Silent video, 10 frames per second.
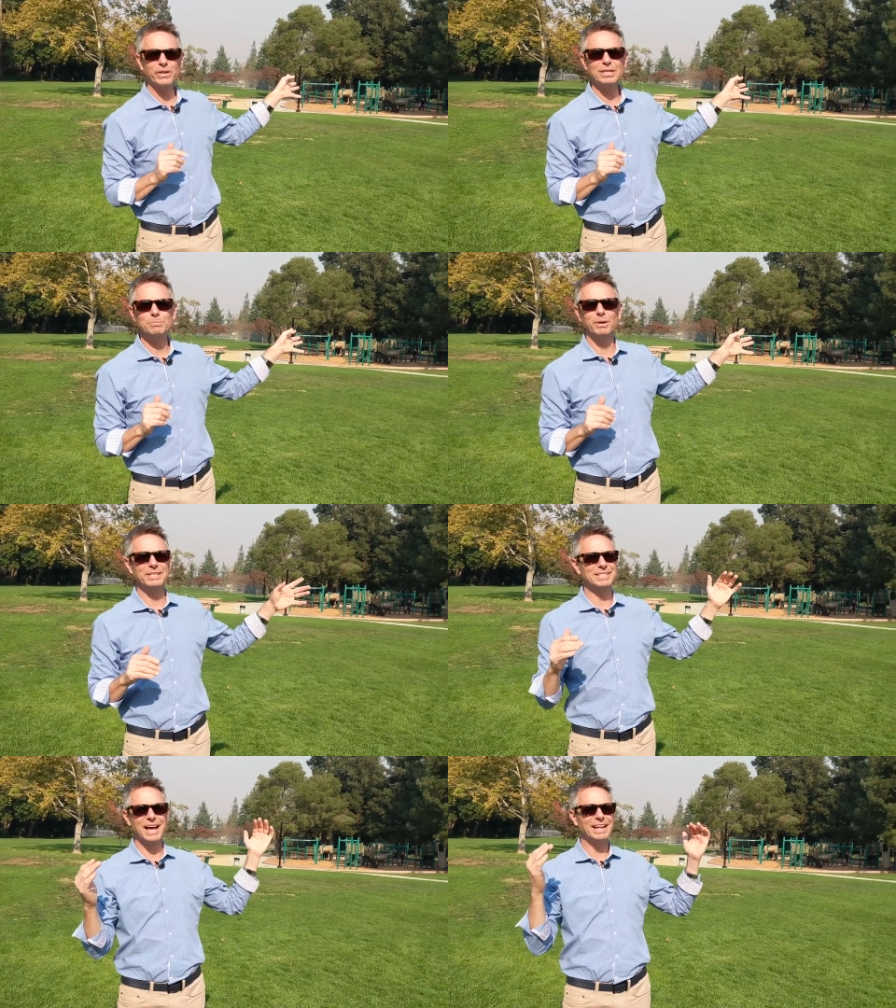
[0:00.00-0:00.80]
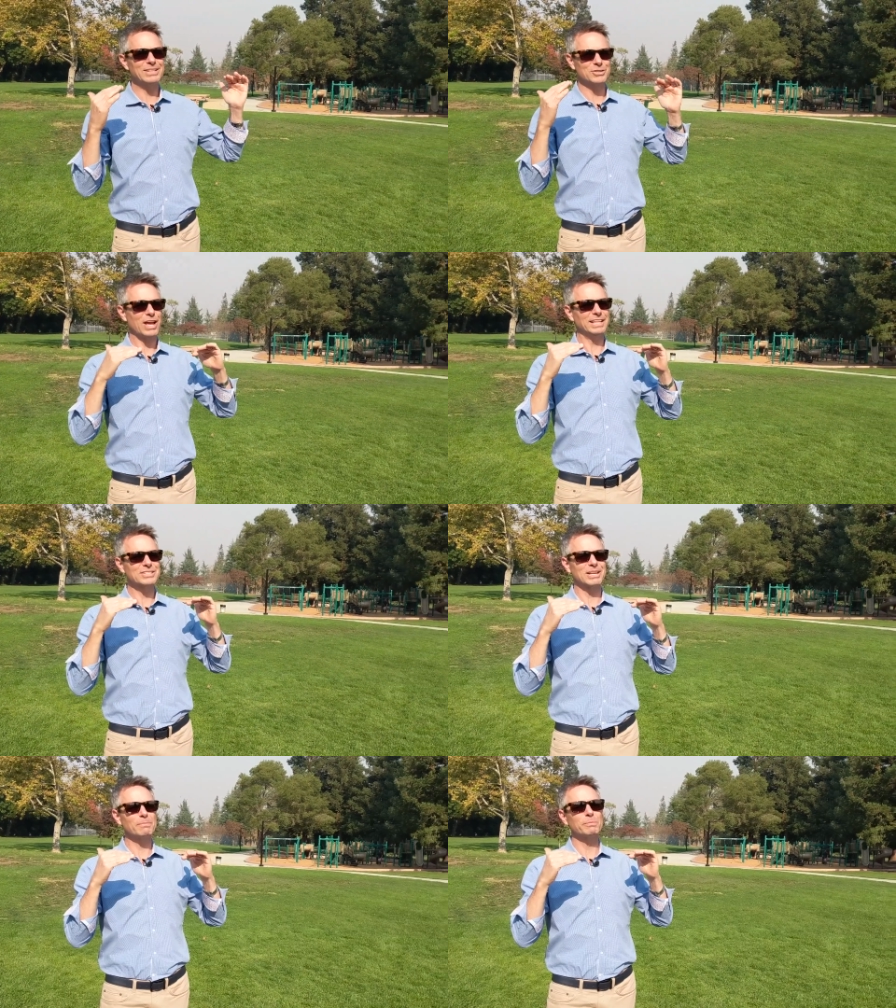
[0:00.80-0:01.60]
trees, but it's not as shady
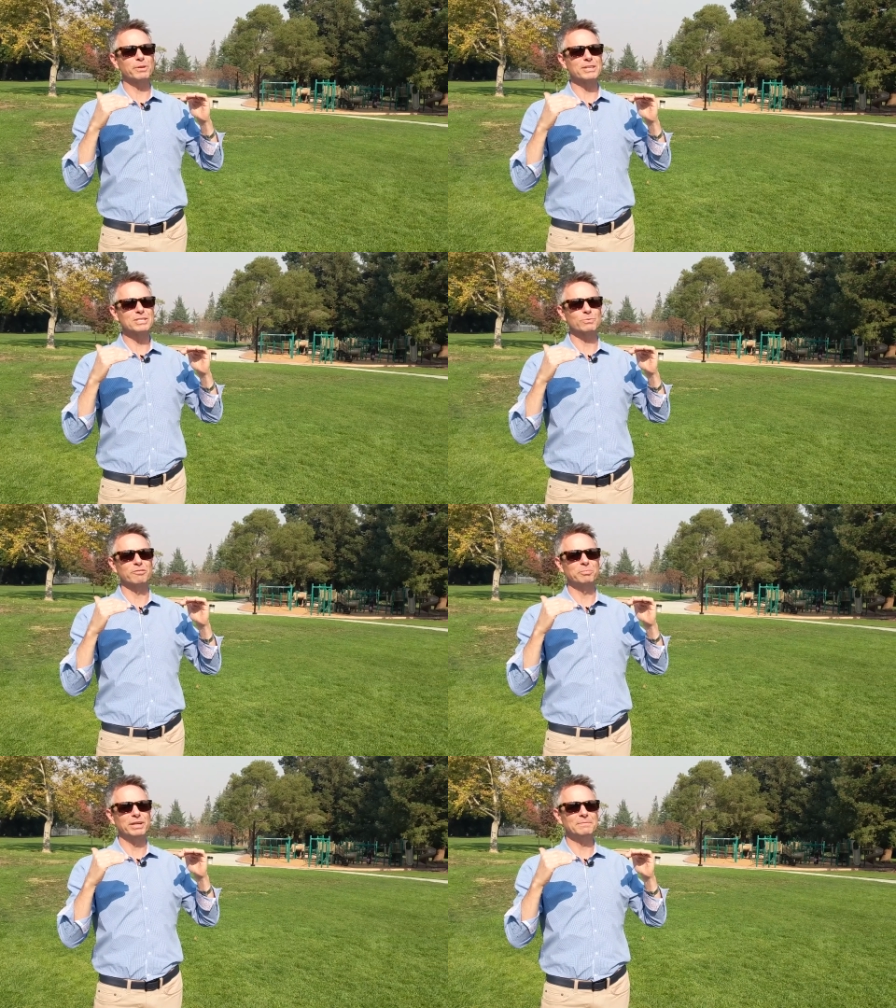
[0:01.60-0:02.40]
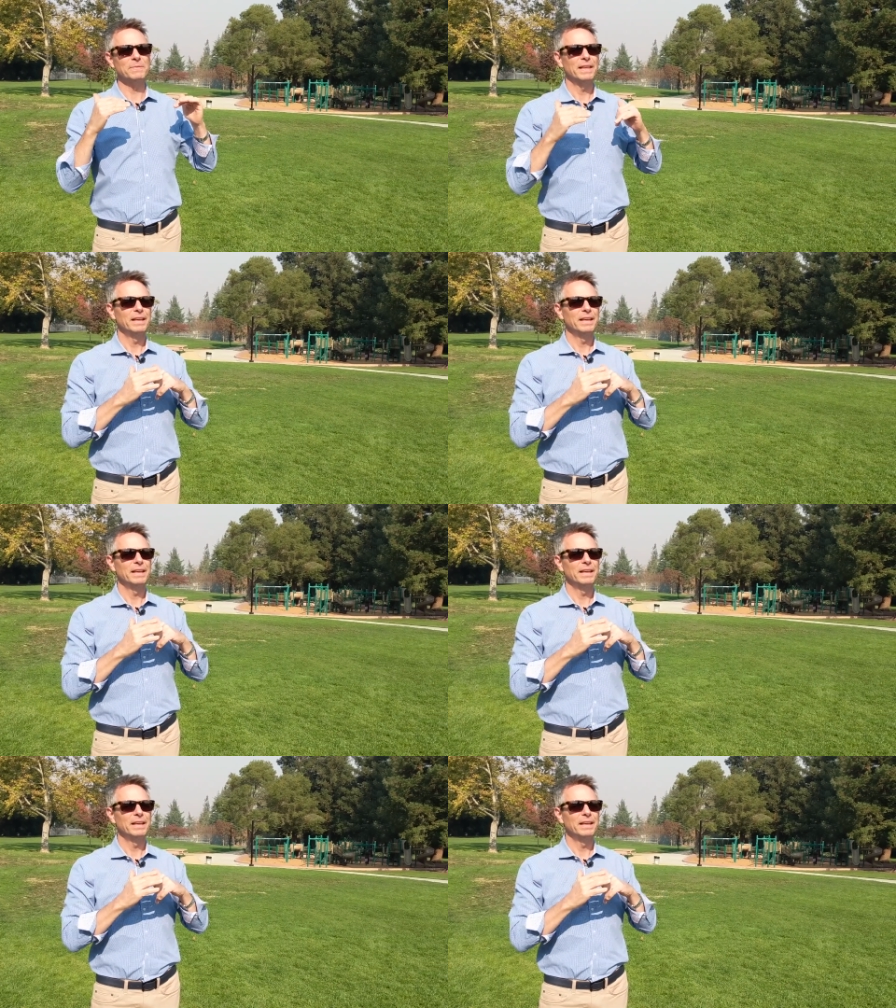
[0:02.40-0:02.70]
as some of the places we've been.